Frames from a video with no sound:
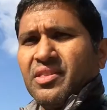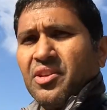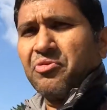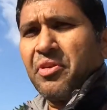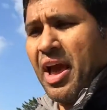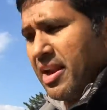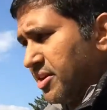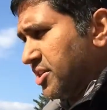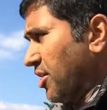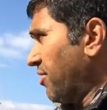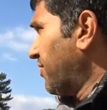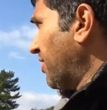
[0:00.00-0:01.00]
the
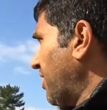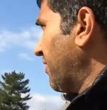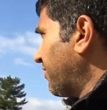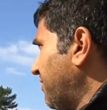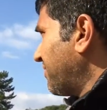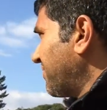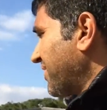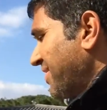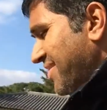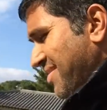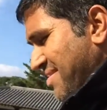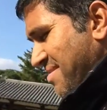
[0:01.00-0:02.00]
reality of life,
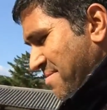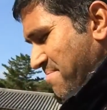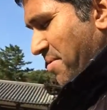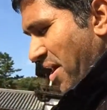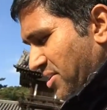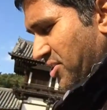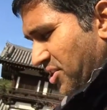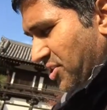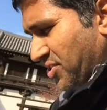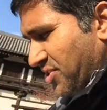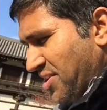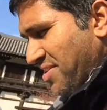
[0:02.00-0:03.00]

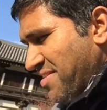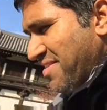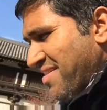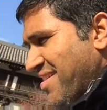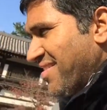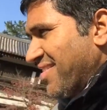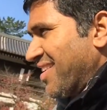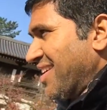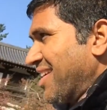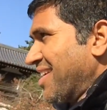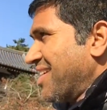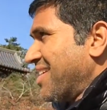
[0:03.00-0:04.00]
practice
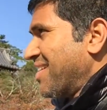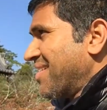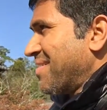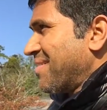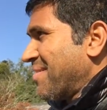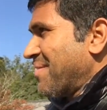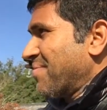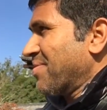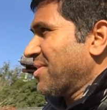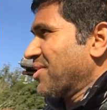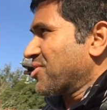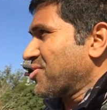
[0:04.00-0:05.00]
the
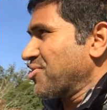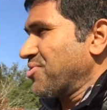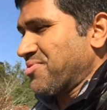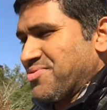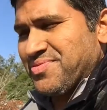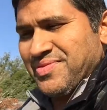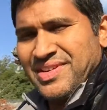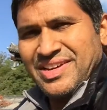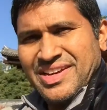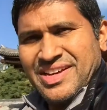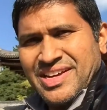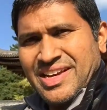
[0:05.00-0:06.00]
true
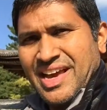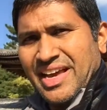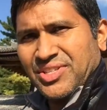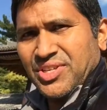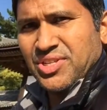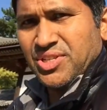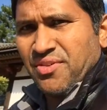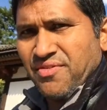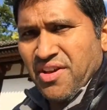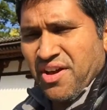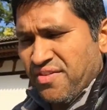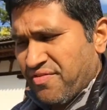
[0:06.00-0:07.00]
essence of
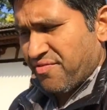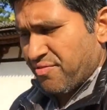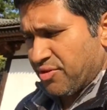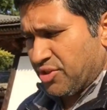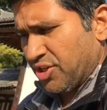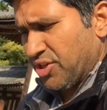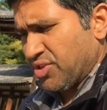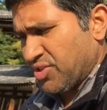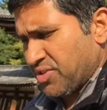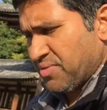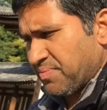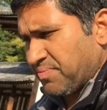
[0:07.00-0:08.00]
life, which
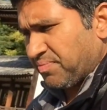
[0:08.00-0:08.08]
is